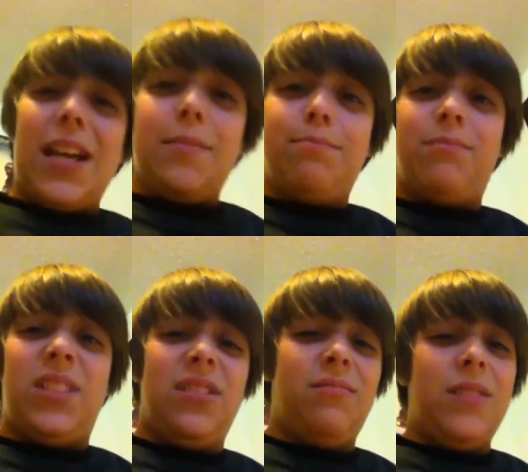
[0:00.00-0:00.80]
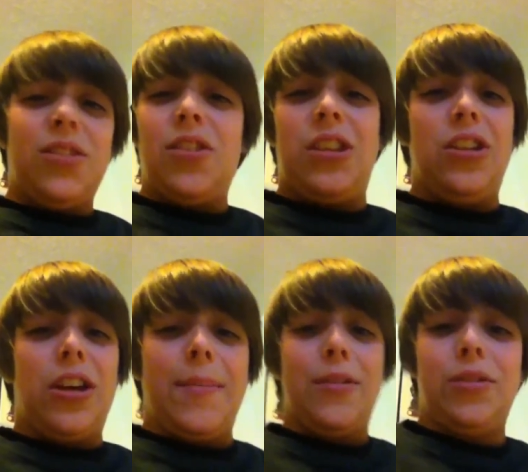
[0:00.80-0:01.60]
I'm there's nothing to
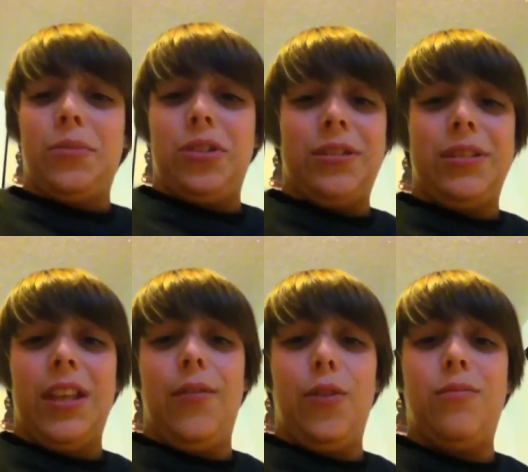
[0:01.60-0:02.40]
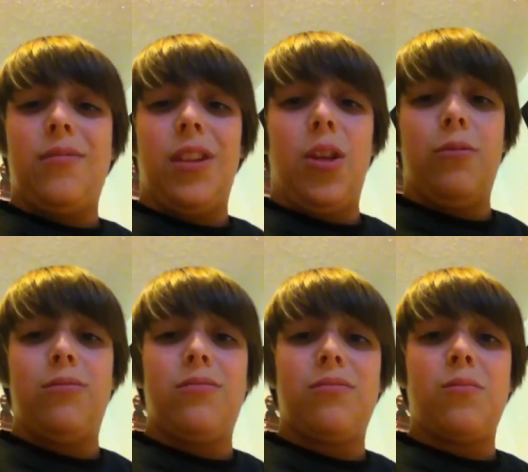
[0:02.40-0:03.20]
talk about, so I'm just gonna leave you alone
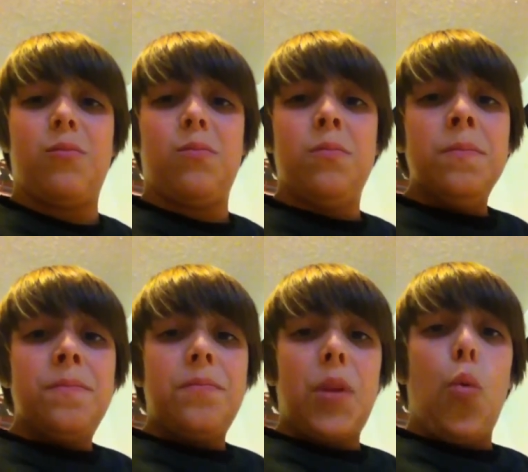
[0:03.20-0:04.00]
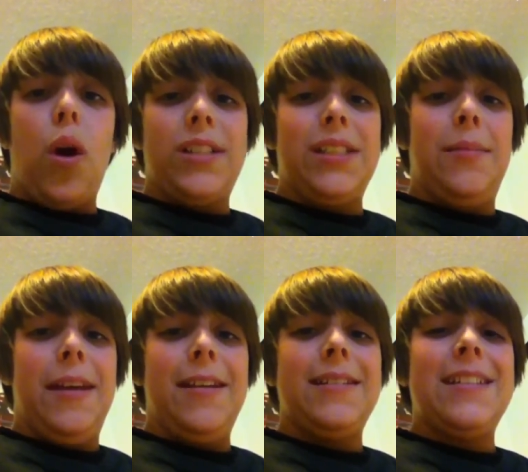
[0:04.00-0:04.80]
watching
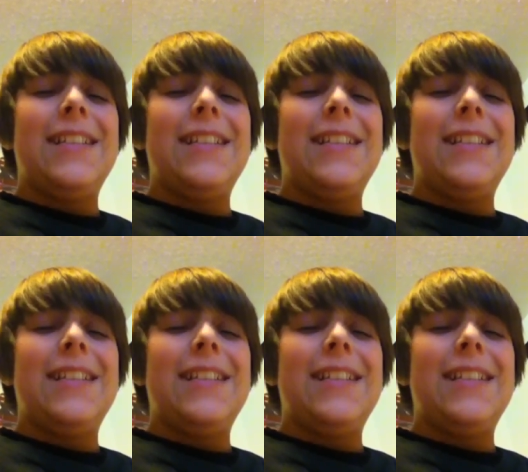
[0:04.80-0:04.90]
me.